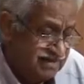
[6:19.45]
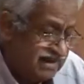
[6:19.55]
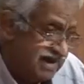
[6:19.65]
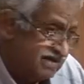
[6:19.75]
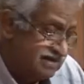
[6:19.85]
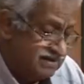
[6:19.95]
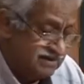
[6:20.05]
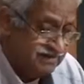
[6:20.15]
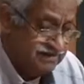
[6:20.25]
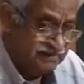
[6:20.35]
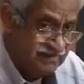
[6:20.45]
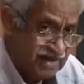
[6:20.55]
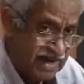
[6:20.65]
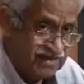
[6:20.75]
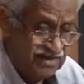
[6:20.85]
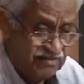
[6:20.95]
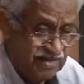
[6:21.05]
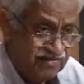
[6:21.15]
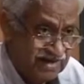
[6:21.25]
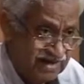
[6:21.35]
They had a large
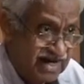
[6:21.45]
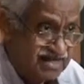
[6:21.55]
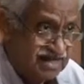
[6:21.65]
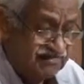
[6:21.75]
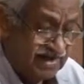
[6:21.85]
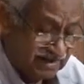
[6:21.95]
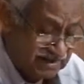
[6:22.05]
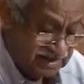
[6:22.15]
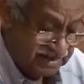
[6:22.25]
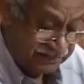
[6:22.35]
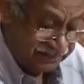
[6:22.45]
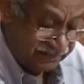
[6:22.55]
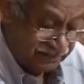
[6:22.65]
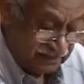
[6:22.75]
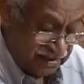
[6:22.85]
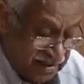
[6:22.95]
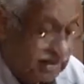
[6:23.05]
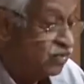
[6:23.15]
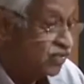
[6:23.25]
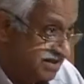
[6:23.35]
number of international faculty,
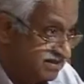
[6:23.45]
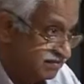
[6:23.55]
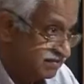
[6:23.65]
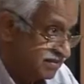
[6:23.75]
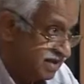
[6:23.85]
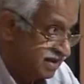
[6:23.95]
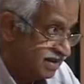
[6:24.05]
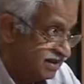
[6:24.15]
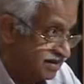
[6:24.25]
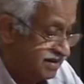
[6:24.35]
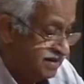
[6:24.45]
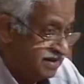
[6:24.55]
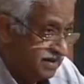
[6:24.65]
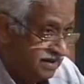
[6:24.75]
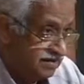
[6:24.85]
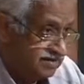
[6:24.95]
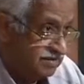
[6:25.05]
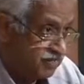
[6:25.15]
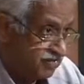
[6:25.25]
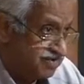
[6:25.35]
including some
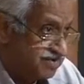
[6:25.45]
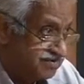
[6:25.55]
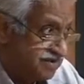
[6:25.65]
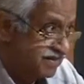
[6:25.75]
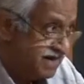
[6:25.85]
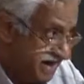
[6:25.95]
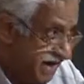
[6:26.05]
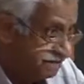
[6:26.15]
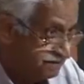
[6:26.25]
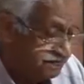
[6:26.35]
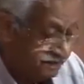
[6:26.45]
professors from India,